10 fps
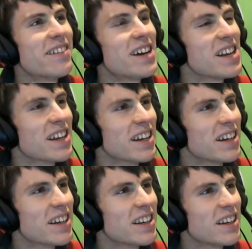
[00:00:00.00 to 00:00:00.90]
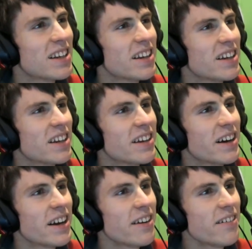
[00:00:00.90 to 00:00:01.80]
really,
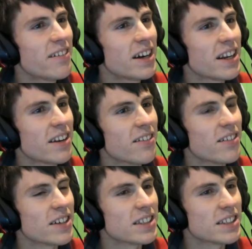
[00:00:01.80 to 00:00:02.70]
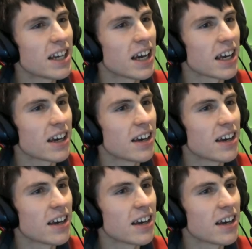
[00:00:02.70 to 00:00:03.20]
I don't really know what to say.